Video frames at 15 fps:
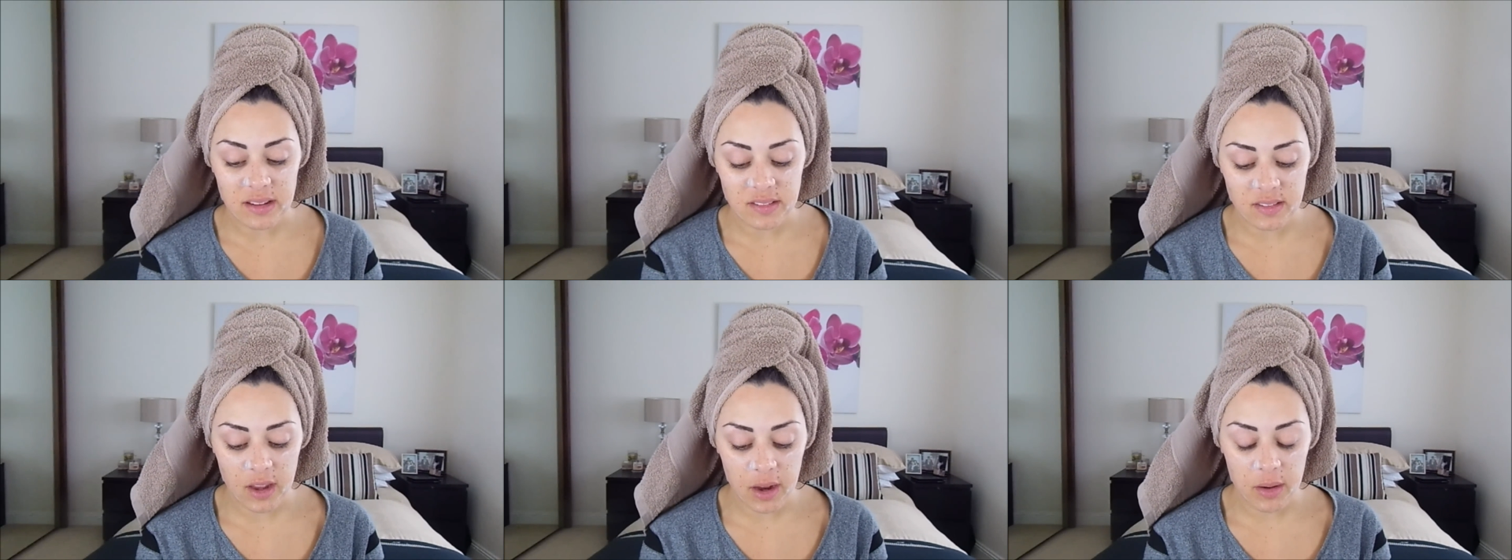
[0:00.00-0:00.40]

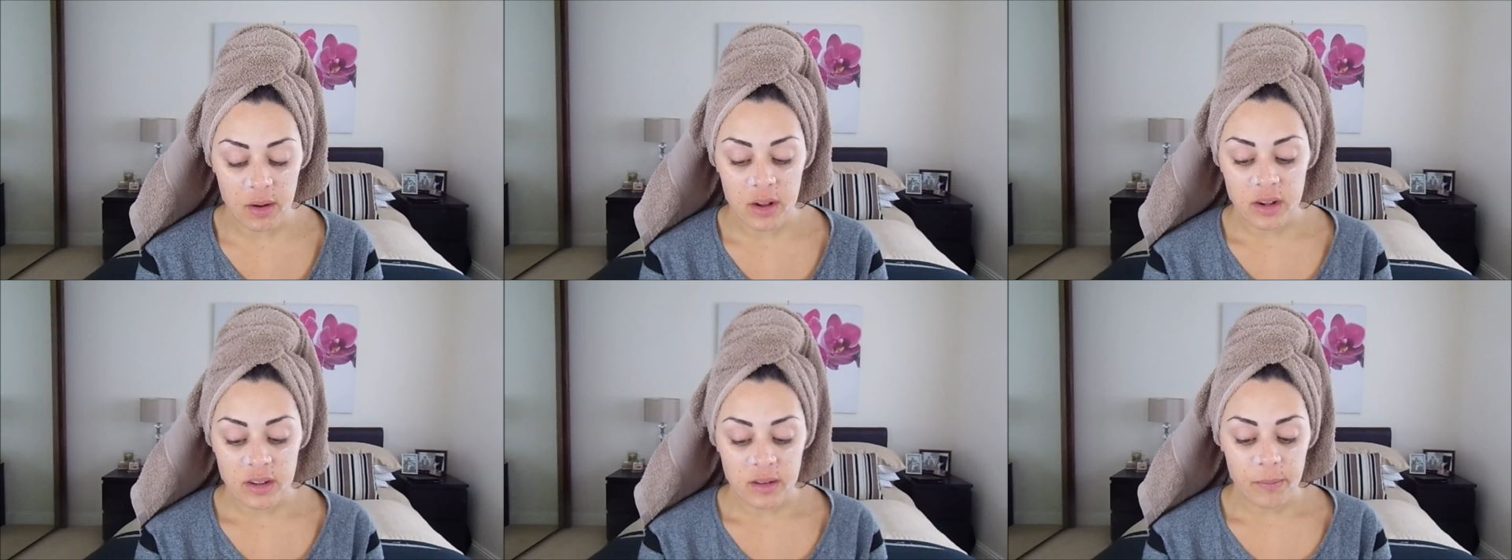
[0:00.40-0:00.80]
So
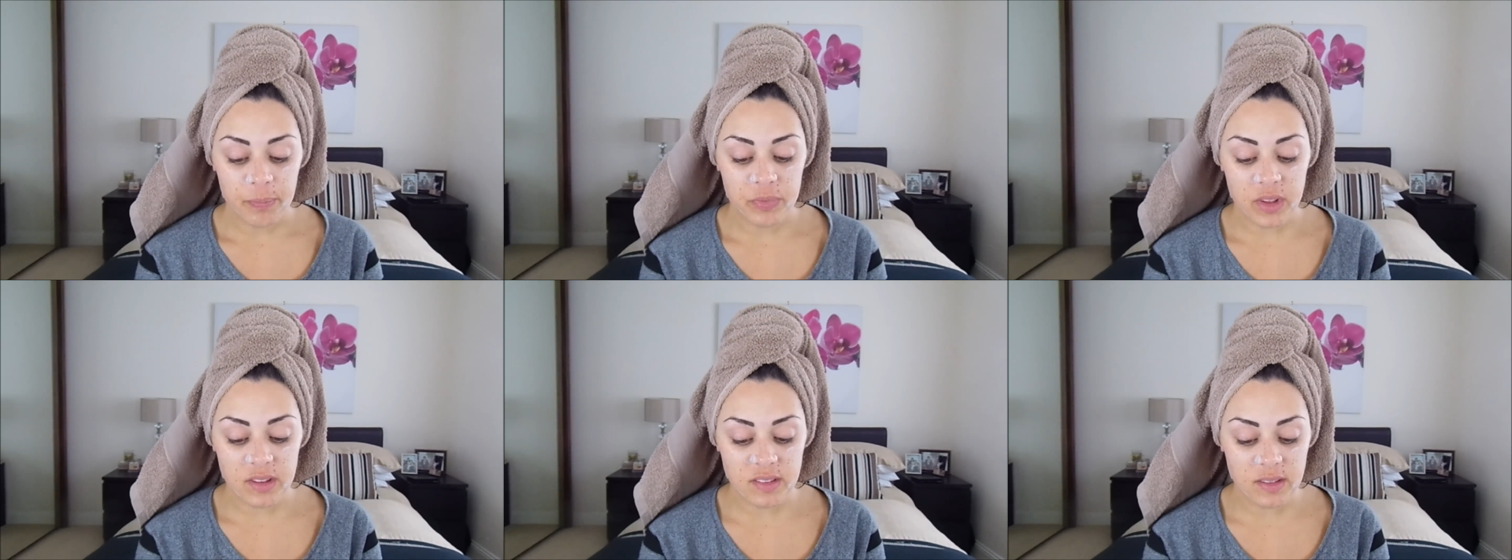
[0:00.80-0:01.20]

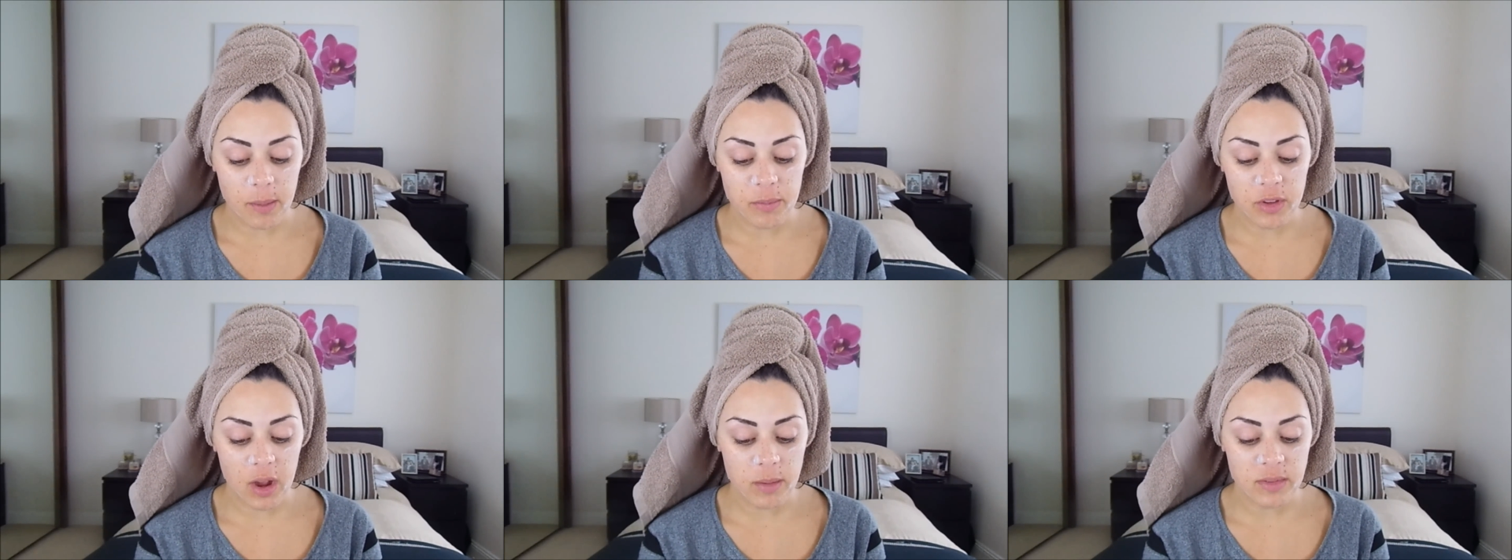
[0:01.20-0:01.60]

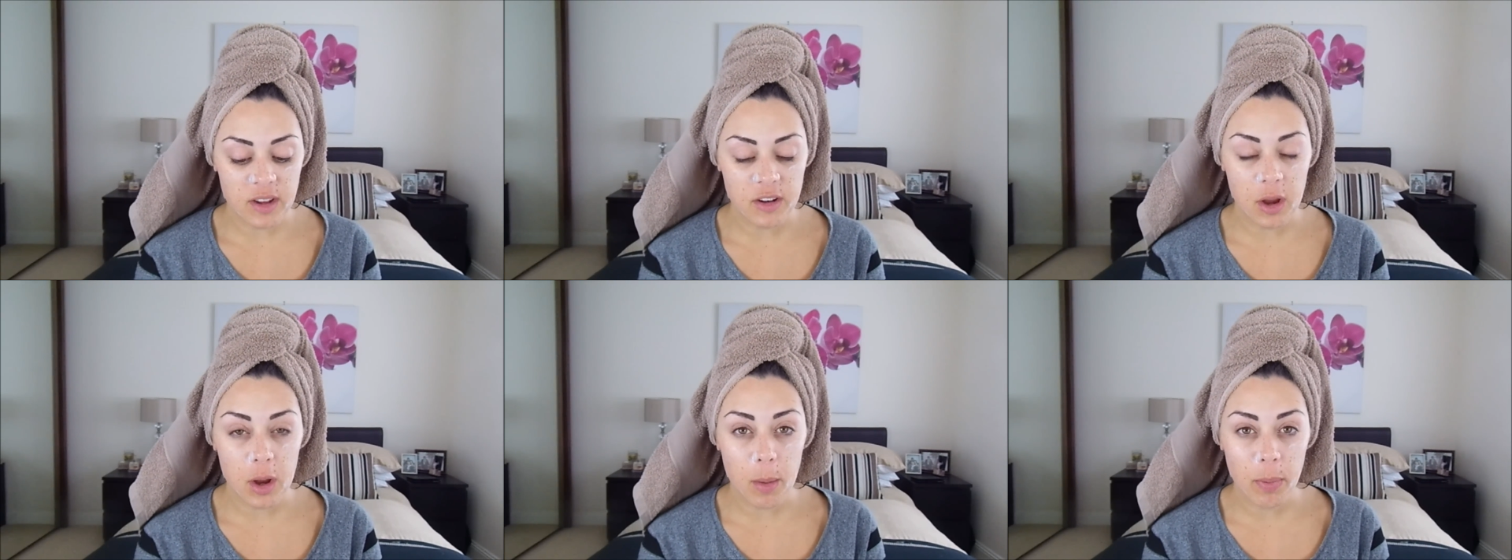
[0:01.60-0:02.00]
sometimes I
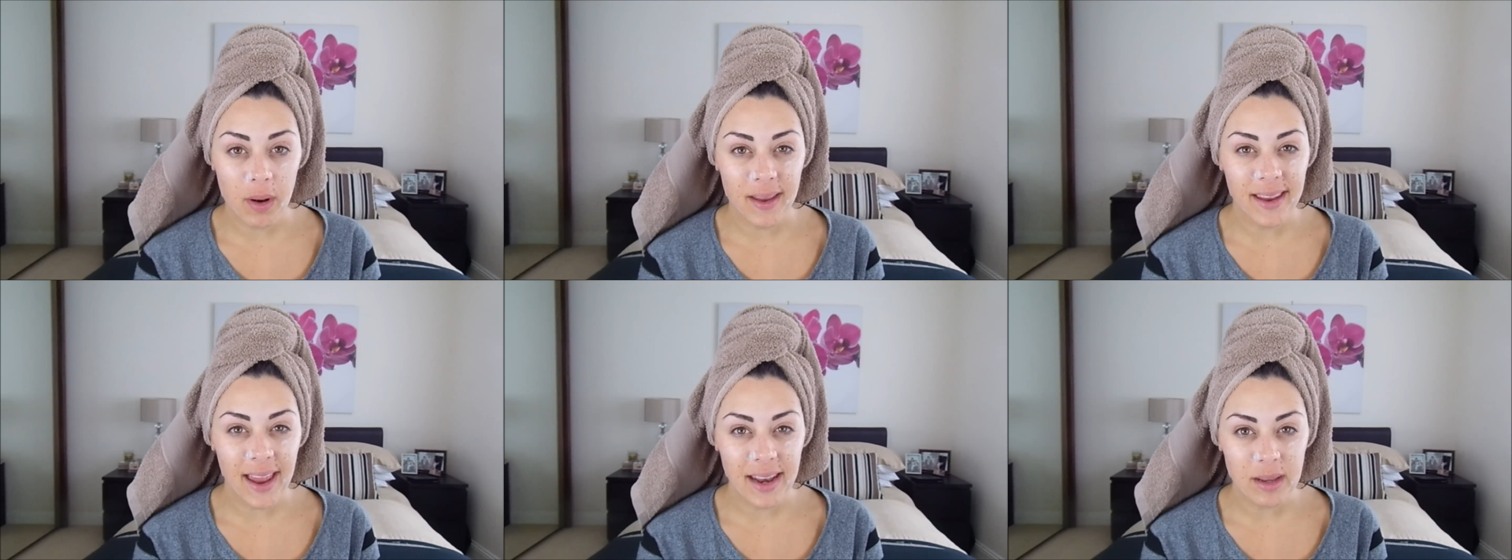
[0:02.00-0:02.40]
don't
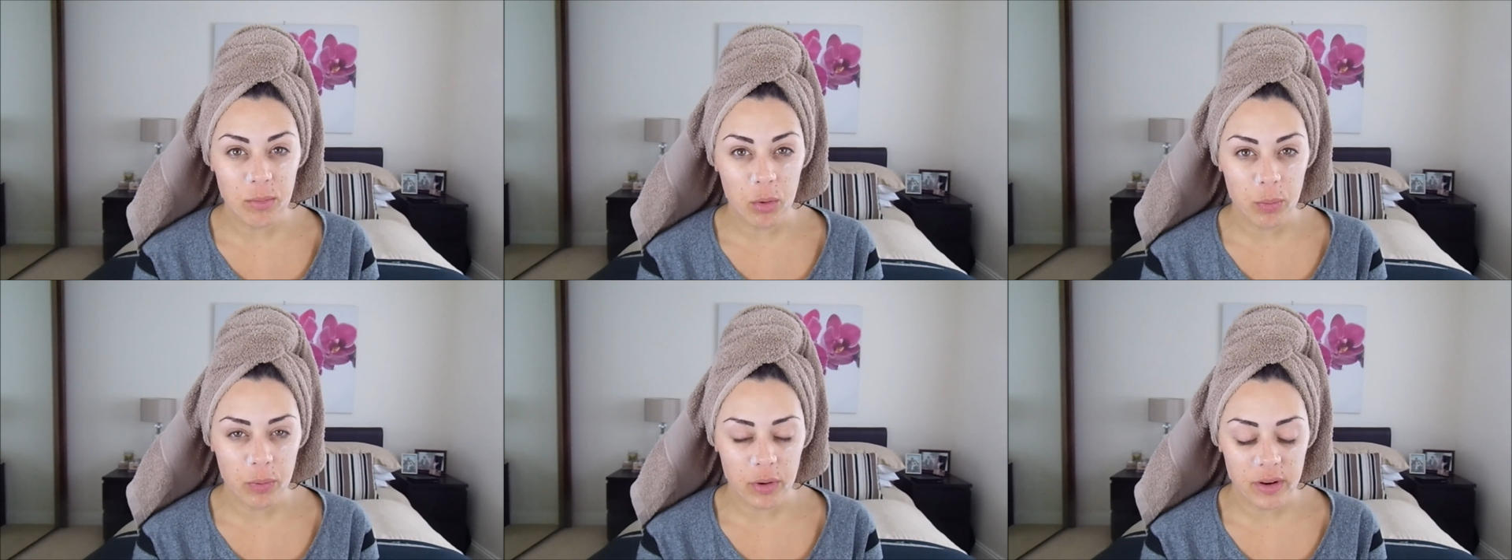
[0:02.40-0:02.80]
apply any
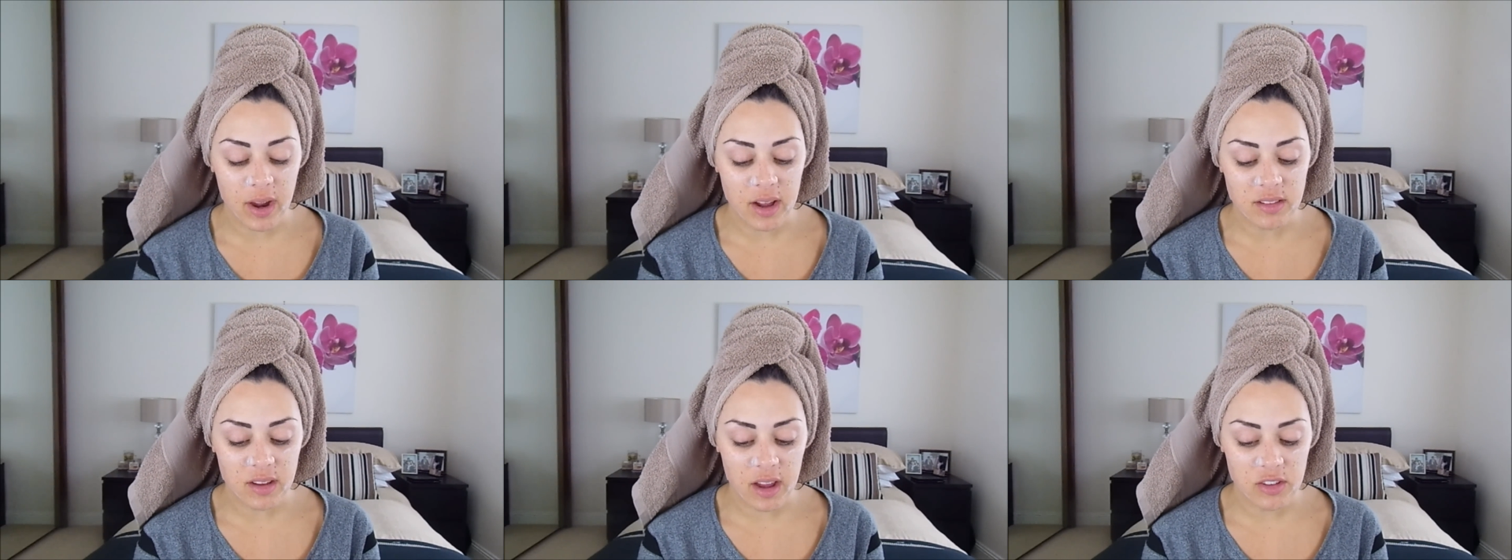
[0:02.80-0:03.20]
more
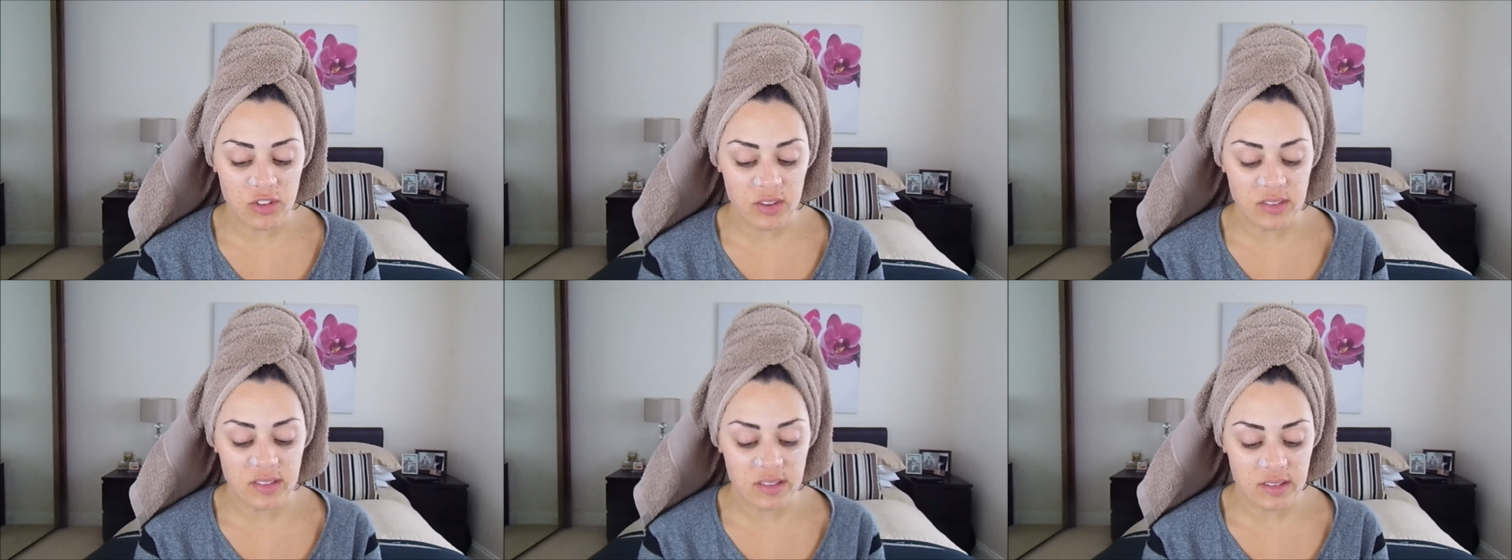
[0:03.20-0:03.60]
product, I
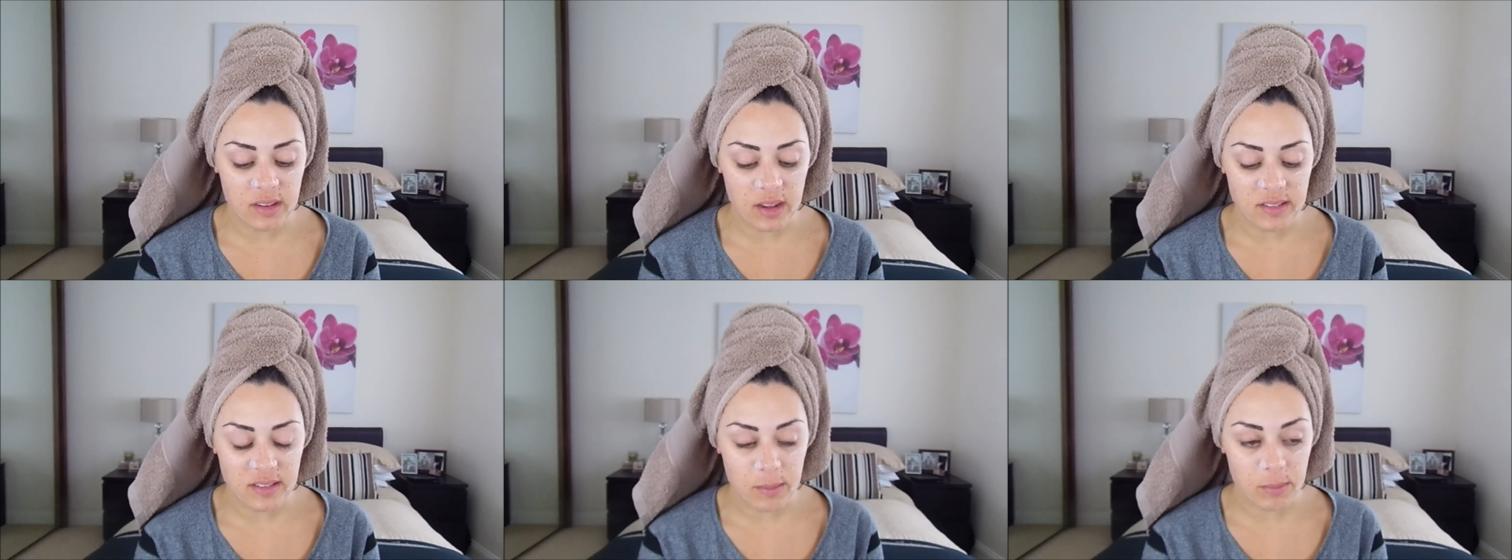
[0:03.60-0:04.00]

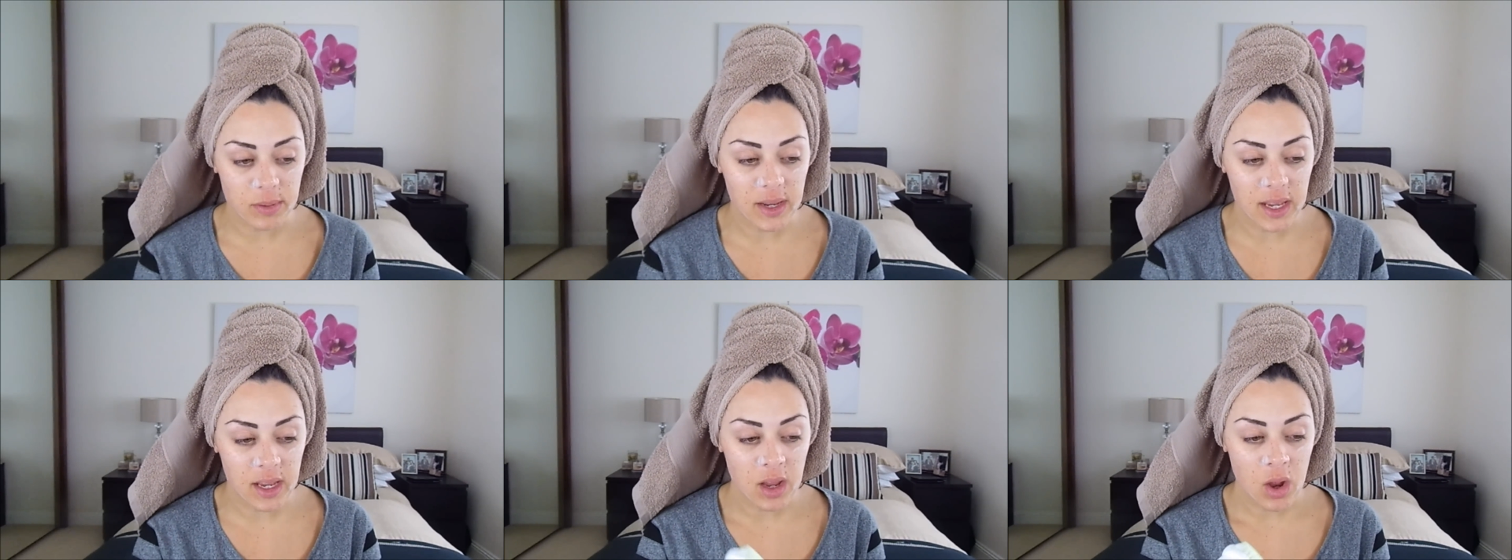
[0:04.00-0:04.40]
just
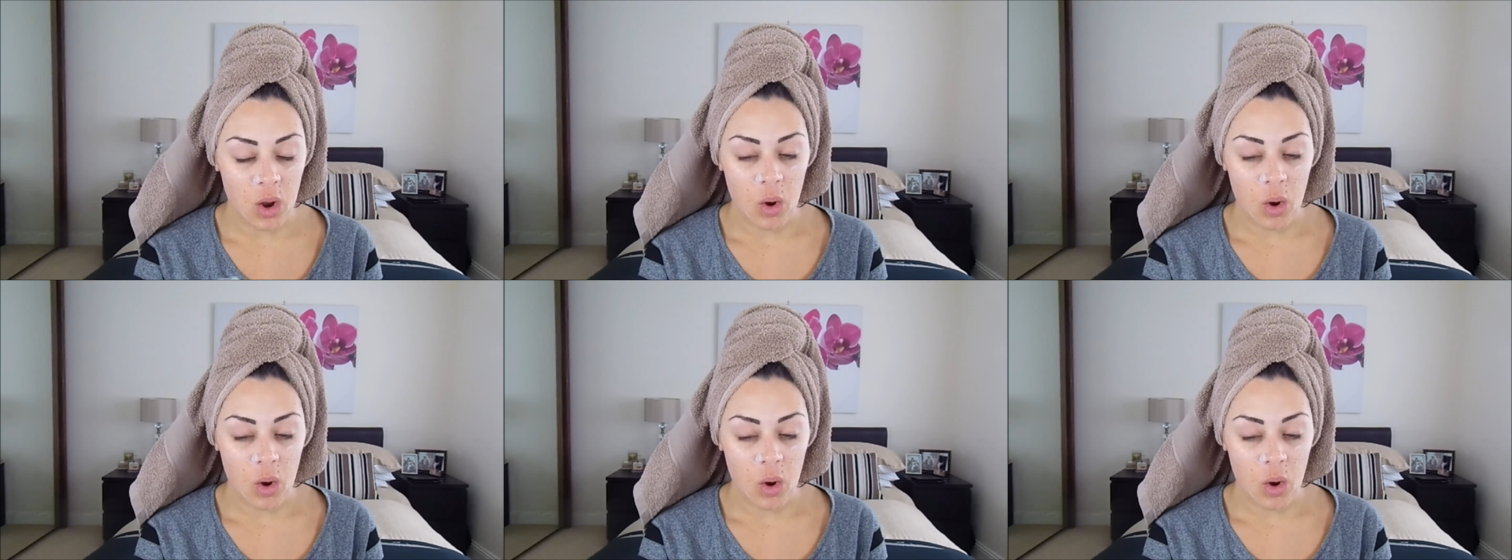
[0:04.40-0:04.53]
simply